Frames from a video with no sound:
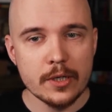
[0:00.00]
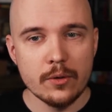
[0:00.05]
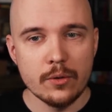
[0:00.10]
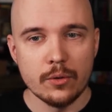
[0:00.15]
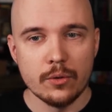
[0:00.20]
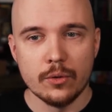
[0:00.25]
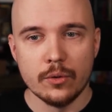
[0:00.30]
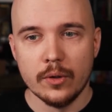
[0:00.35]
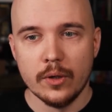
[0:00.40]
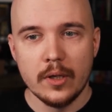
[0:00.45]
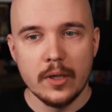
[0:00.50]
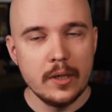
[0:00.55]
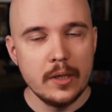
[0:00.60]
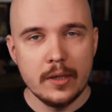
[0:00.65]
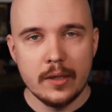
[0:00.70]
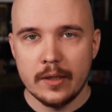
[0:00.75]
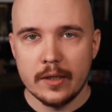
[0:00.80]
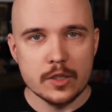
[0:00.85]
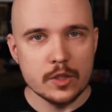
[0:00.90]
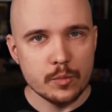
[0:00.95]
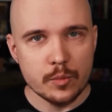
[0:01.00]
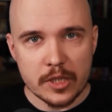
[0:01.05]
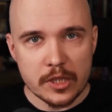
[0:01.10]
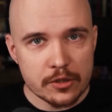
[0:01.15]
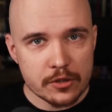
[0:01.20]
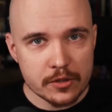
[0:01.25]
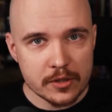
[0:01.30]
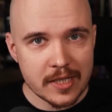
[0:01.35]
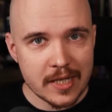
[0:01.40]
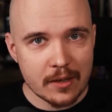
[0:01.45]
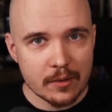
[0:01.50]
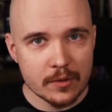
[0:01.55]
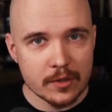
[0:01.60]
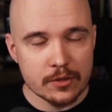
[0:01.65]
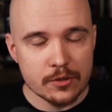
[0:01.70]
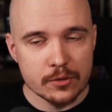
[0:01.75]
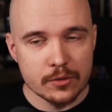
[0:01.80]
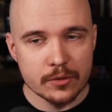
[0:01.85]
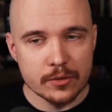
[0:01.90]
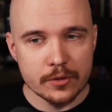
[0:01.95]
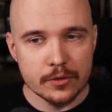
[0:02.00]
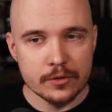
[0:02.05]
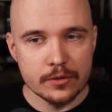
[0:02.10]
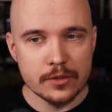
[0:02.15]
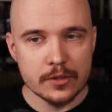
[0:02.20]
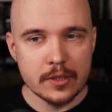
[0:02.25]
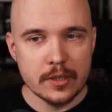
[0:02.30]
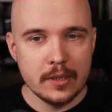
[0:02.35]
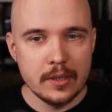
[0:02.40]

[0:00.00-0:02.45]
or speech sound disorders,